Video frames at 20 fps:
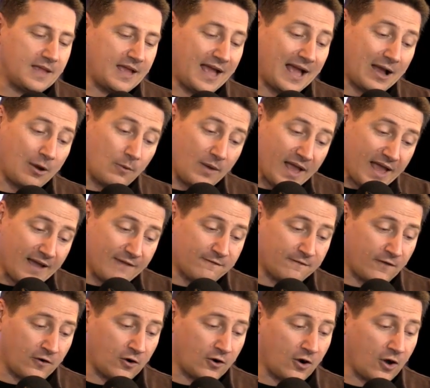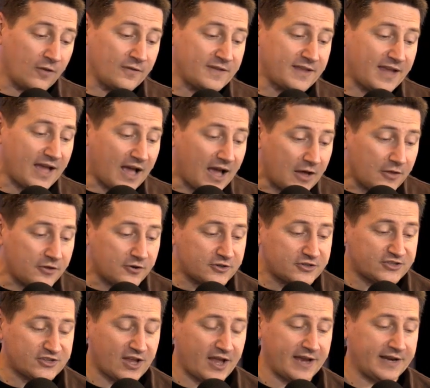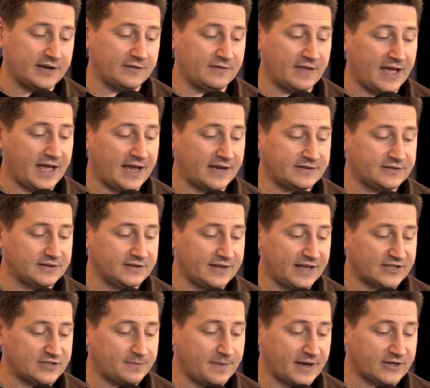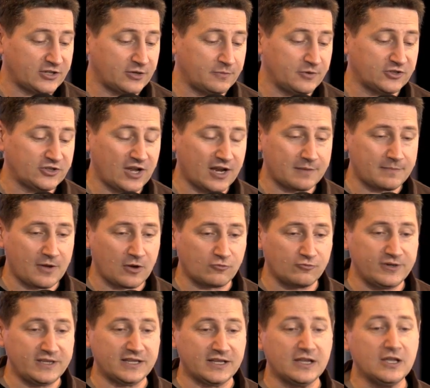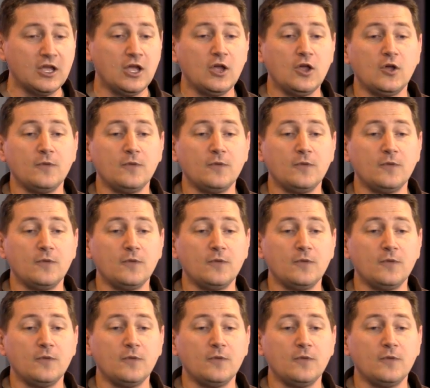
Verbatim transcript: however, on the other side of that that spectrum, you're talking about Rila.